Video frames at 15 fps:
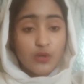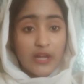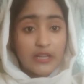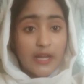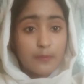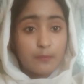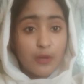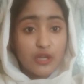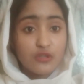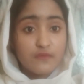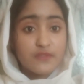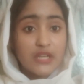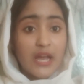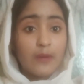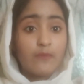So at that point
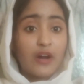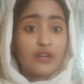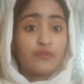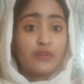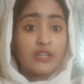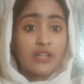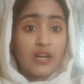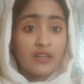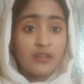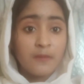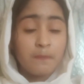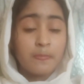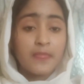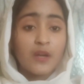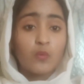of time, what we
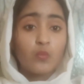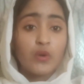done?